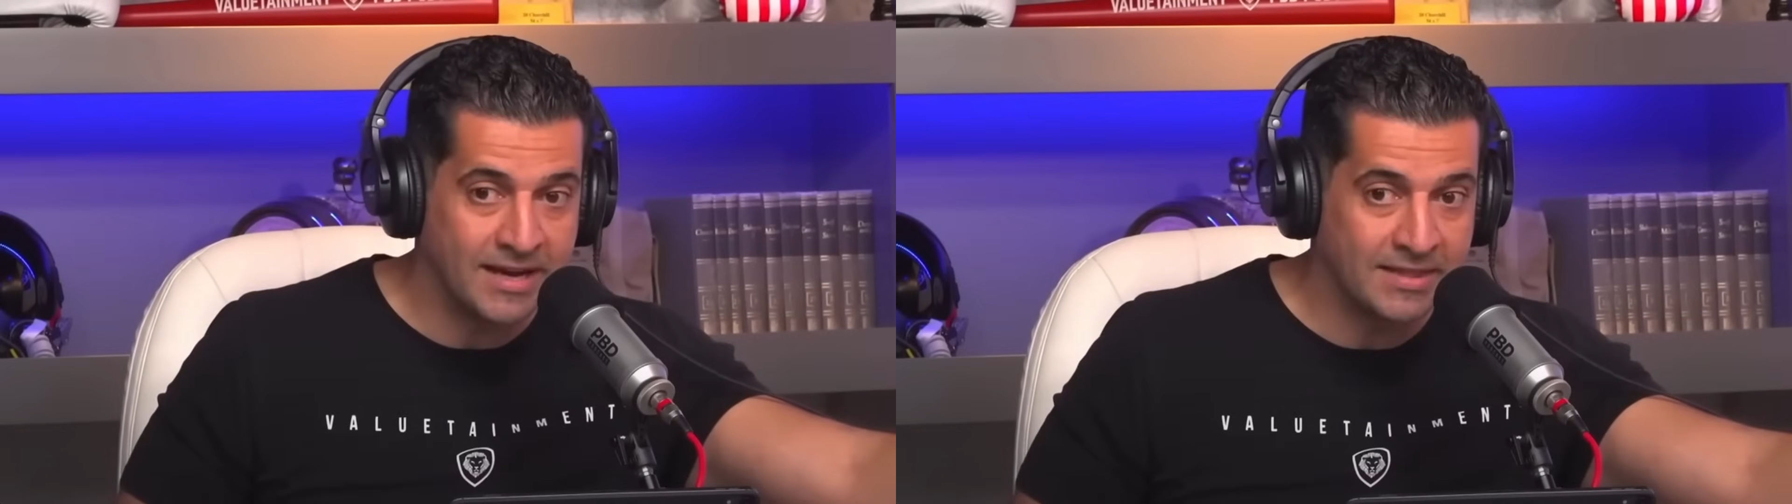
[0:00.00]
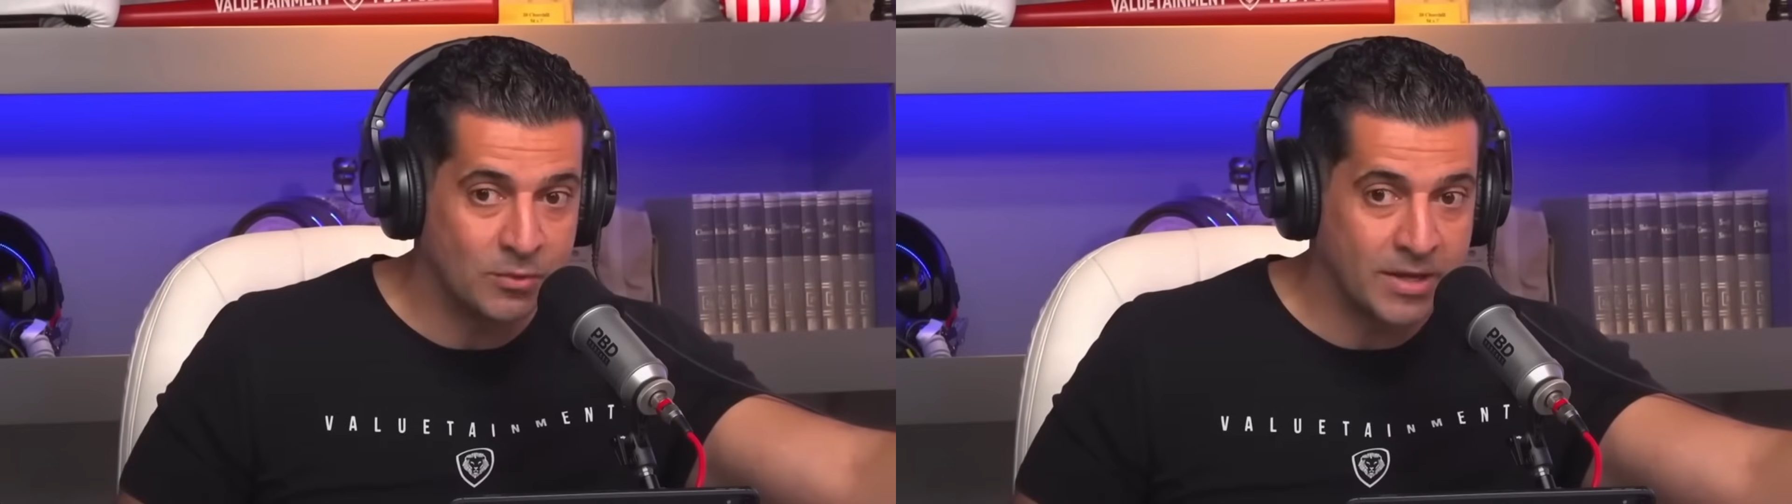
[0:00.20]

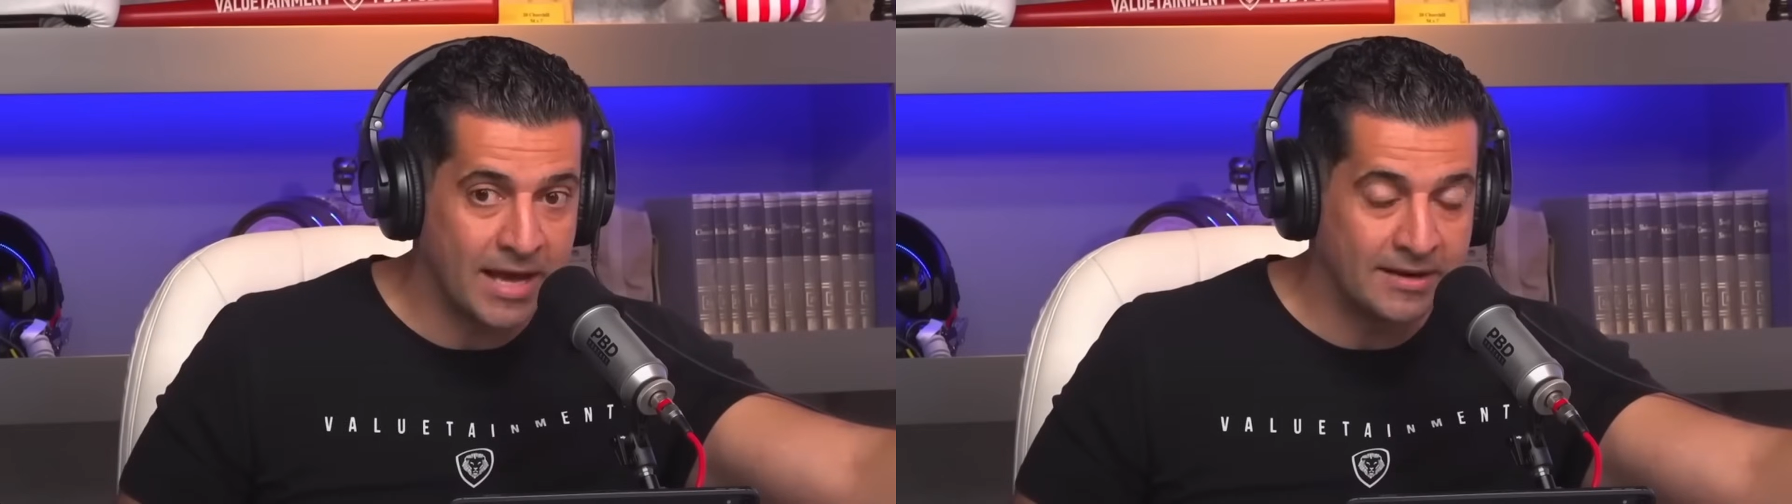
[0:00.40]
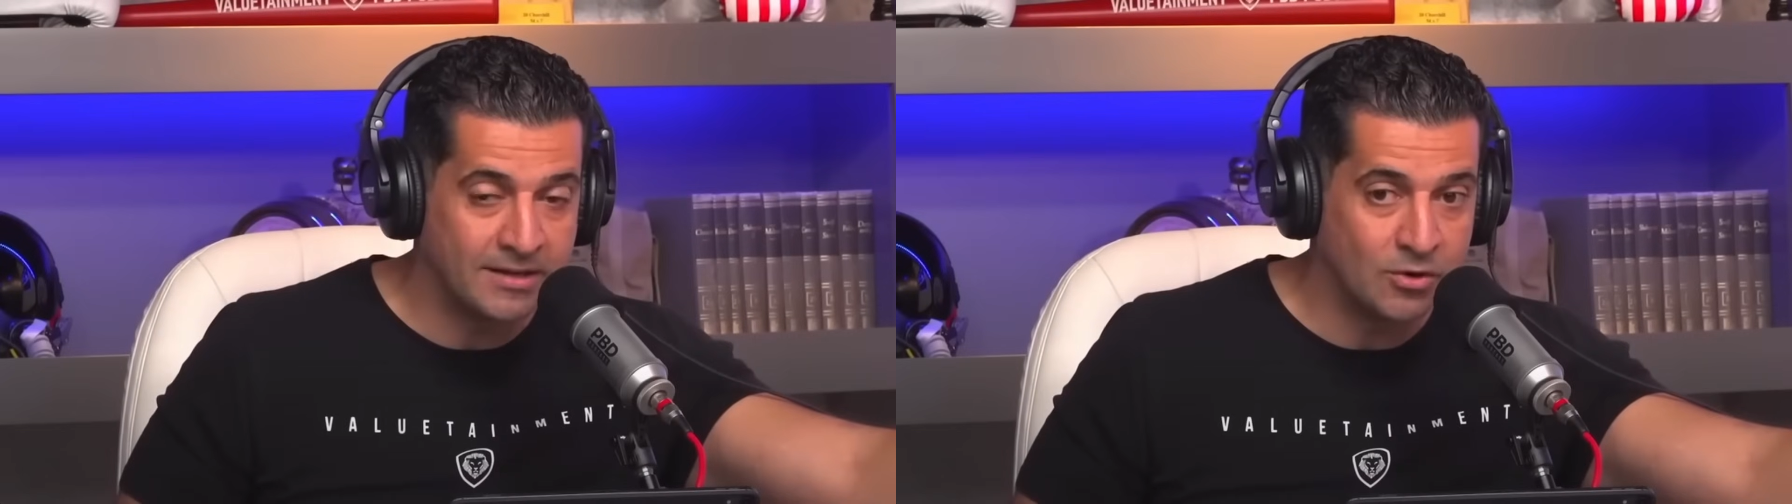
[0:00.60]
guy that we
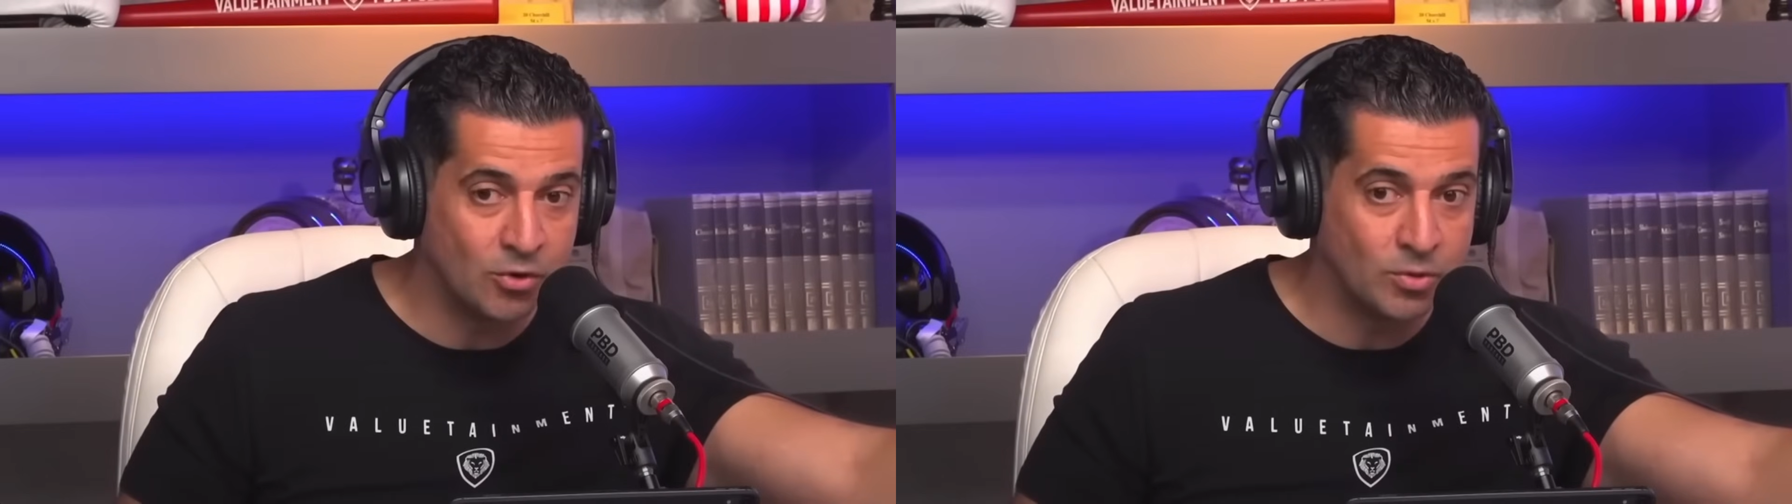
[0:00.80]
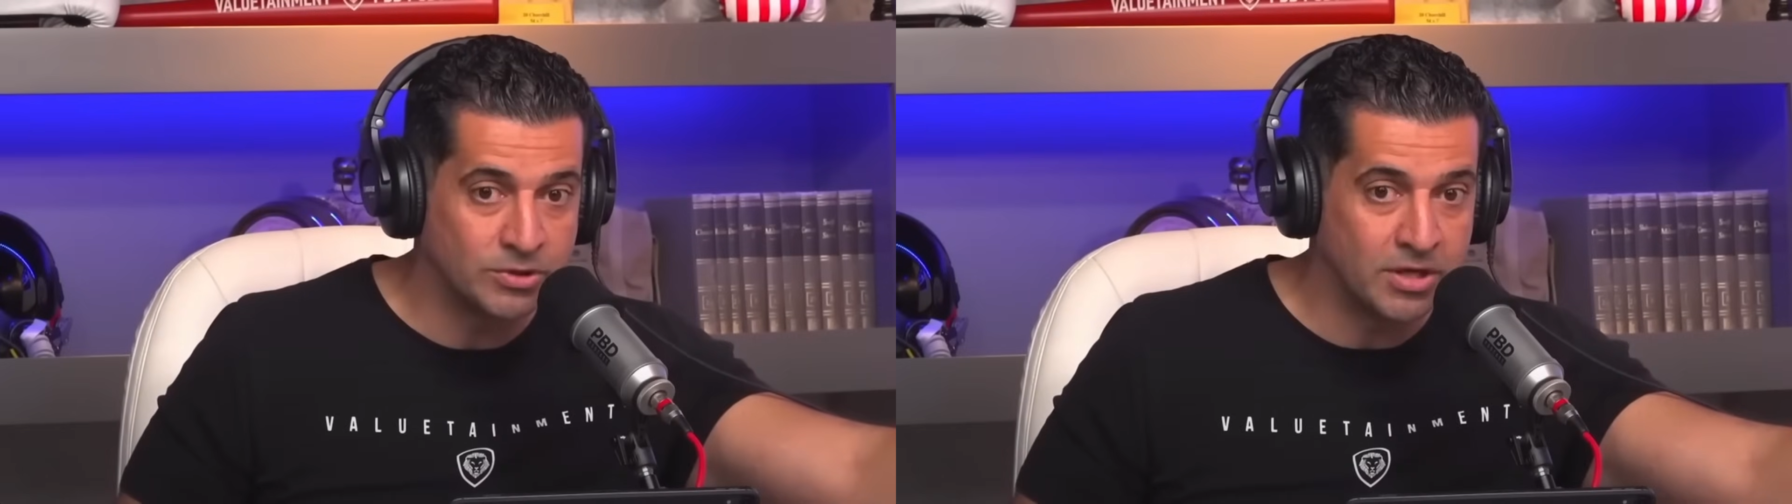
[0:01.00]
had here
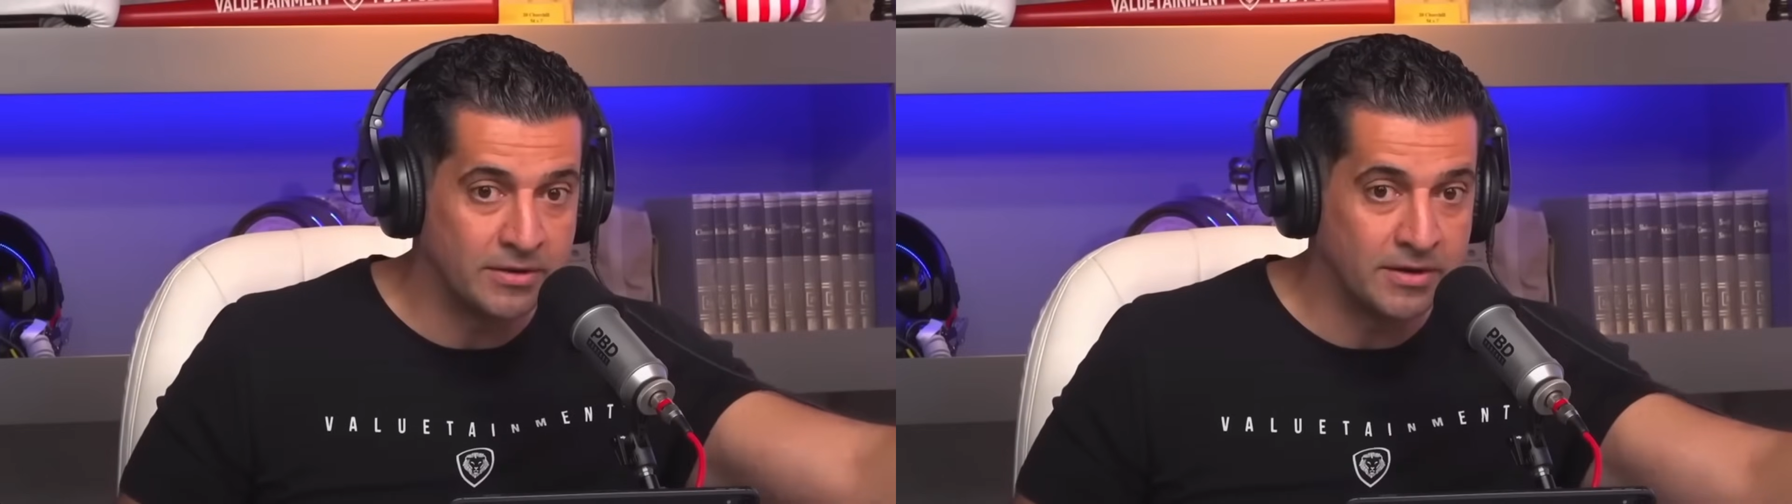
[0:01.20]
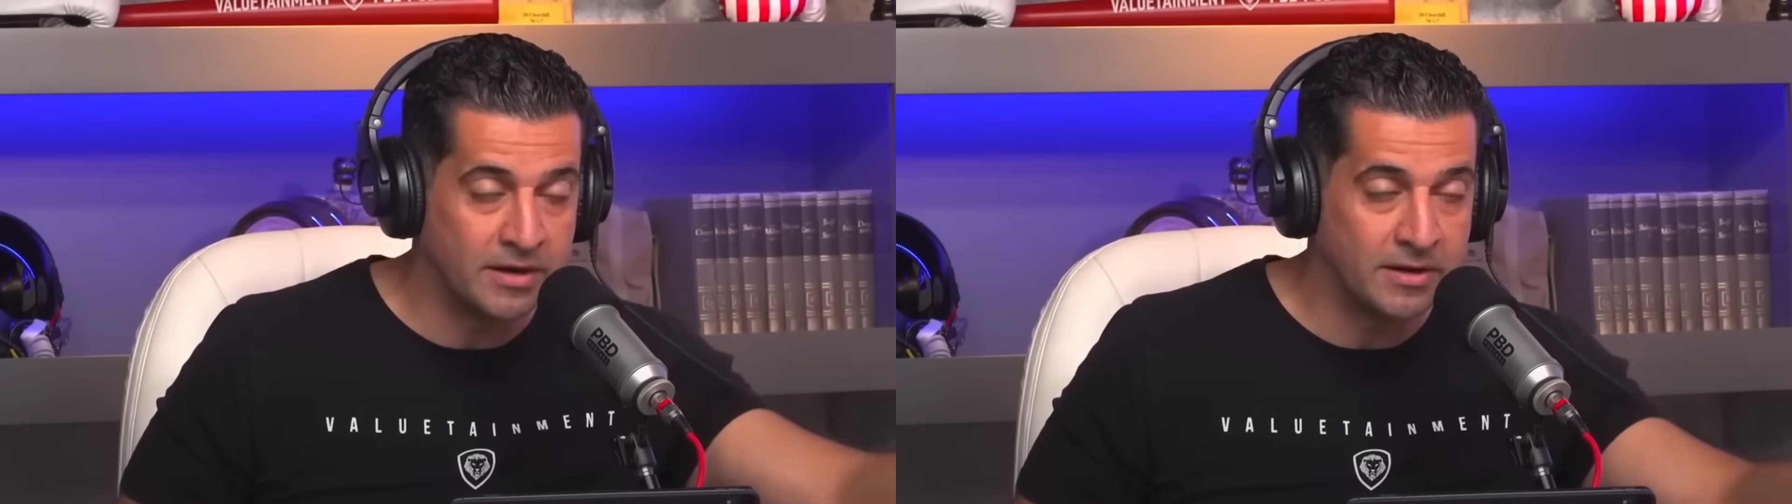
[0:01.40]
who was
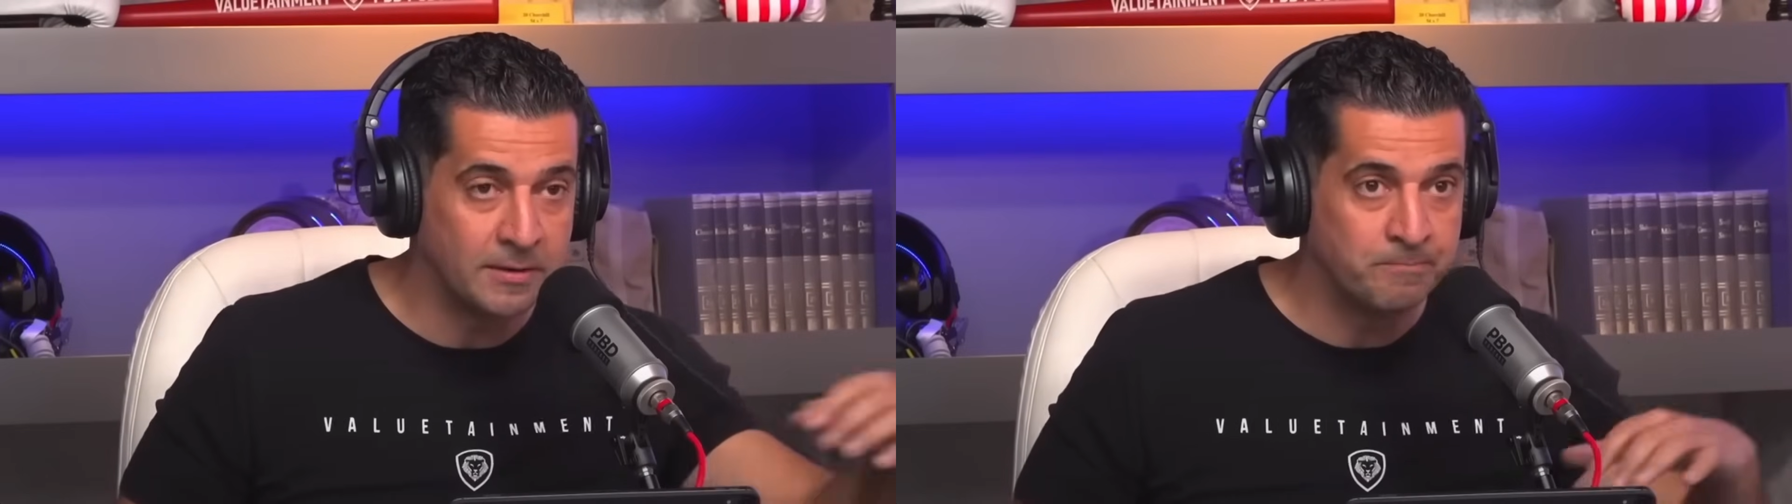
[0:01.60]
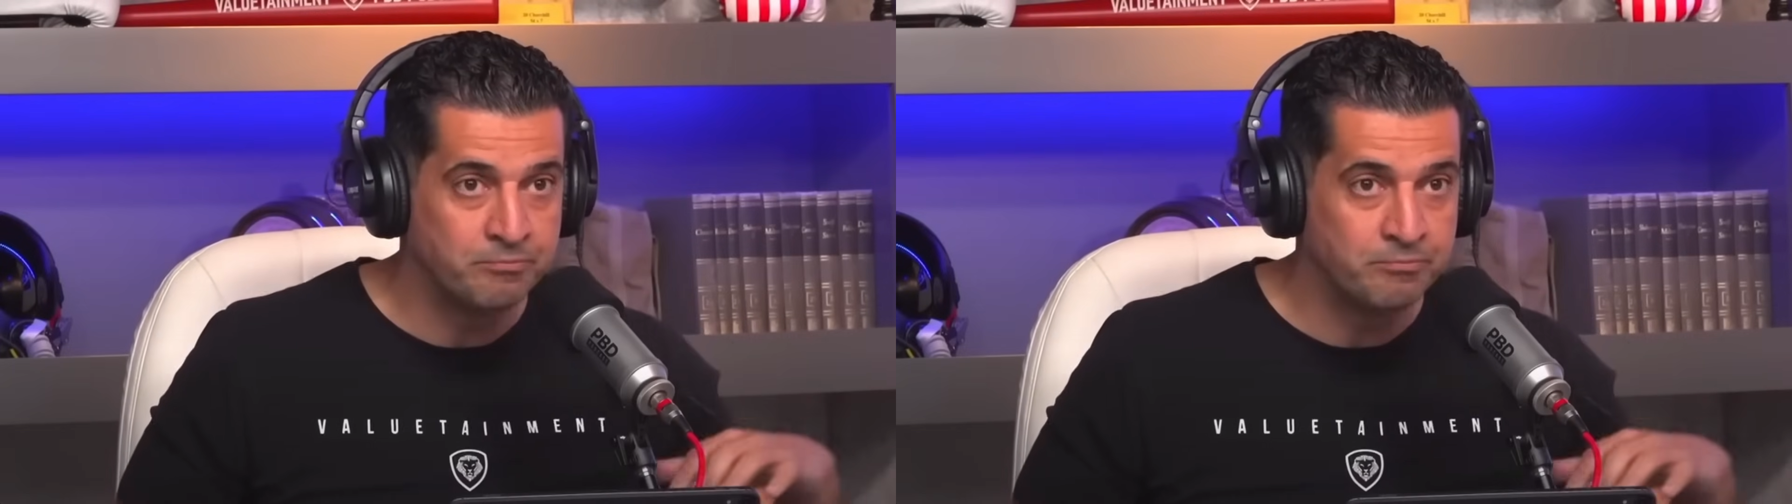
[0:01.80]
on